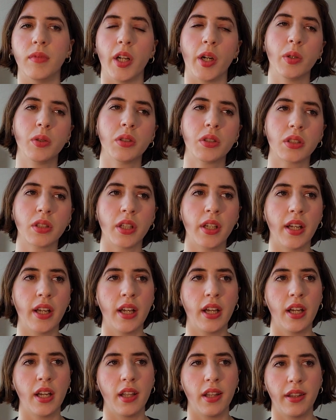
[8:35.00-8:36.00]
notes,
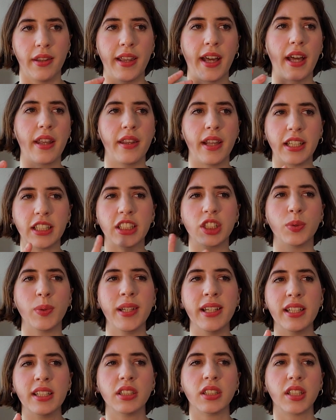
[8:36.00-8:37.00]
that
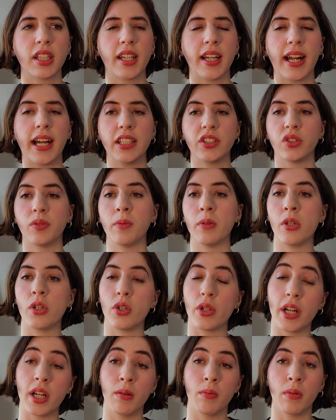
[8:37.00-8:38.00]
sweetness that it has from the
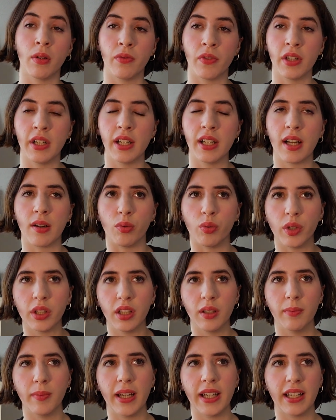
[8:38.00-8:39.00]
geranium and vanilla
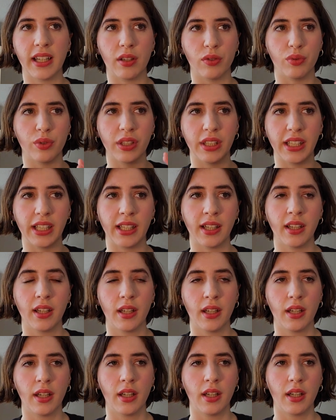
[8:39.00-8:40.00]
really make it a really
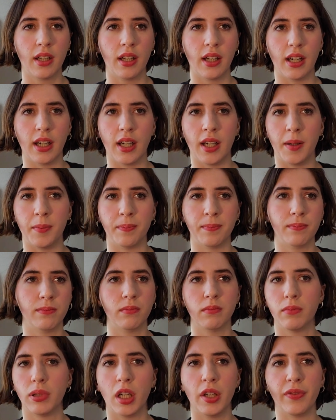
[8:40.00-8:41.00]

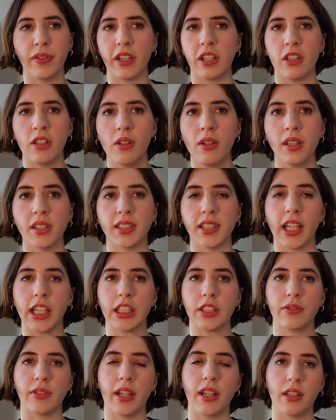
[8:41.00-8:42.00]
perfect
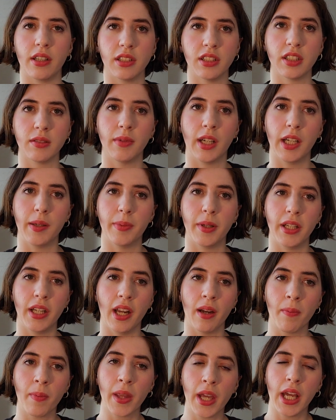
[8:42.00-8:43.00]
unisex fragrance, in my
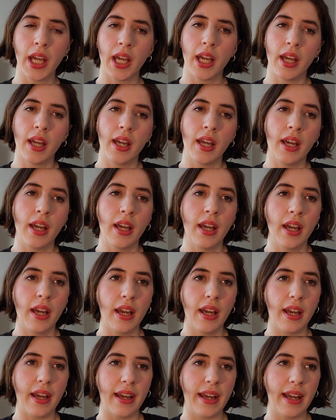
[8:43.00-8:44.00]
opinion.
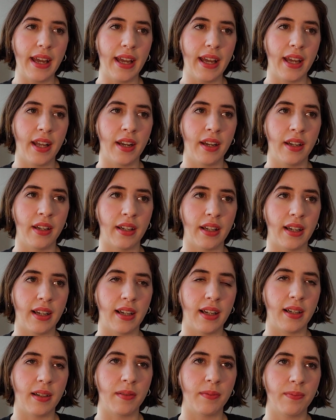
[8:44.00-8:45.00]
And
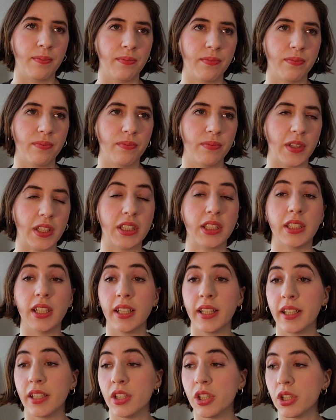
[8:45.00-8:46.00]
the
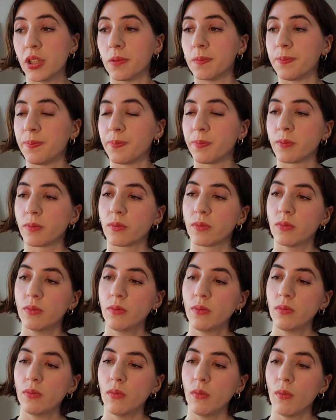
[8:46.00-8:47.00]
sillage
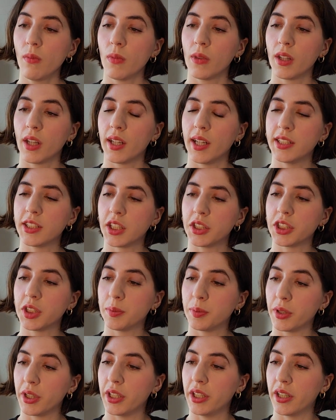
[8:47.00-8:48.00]
is
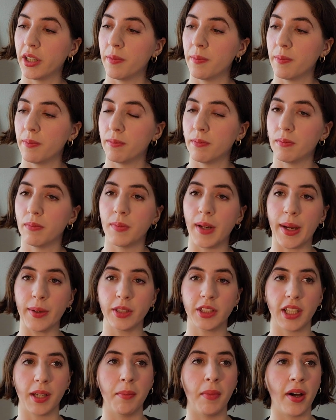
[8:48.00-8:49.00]
also pretty good. I
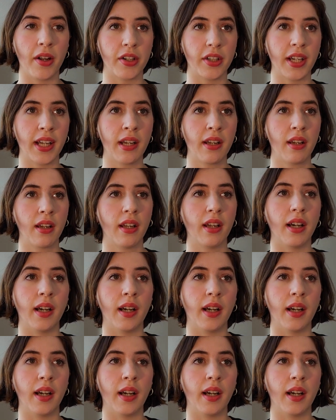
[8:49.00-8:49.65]
would say moderate.